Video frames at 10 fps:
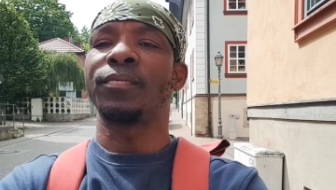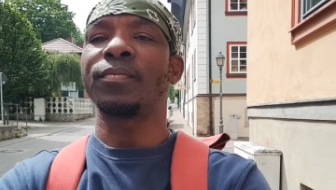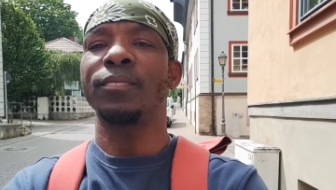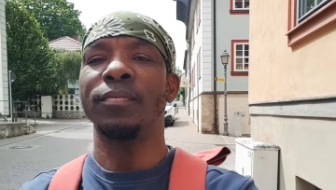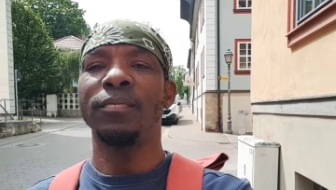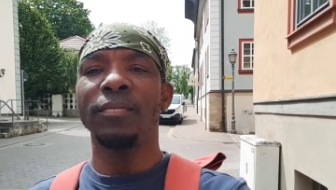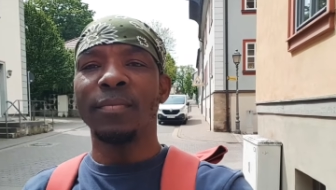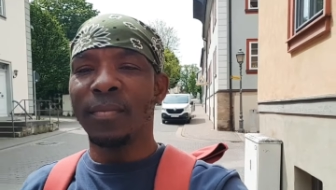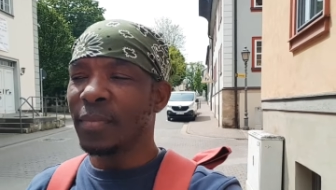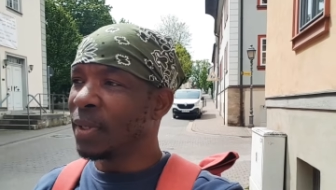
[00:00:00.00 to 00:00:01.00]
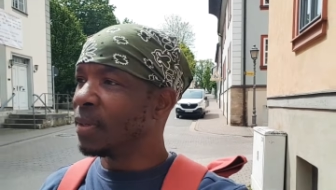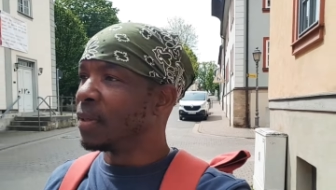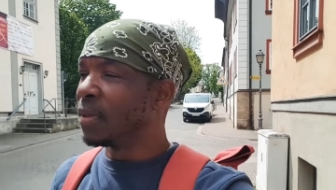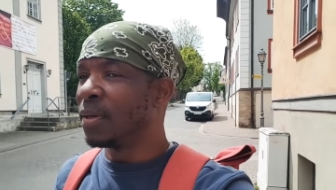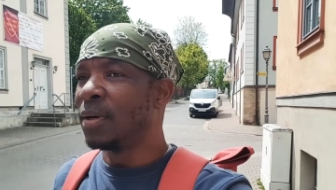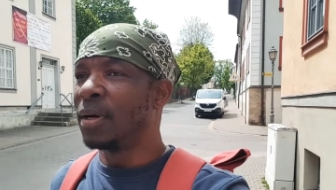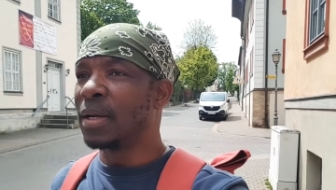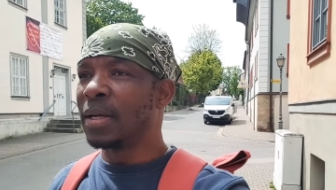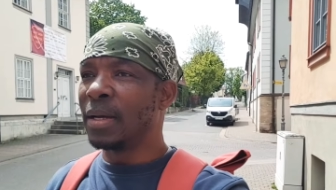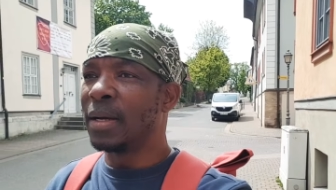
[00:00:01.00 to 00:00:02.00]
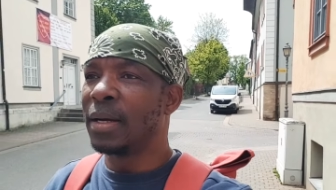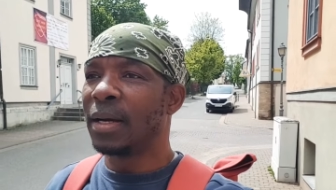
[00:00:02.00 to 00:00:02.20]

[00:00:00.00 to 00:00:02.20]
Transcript: Oh God,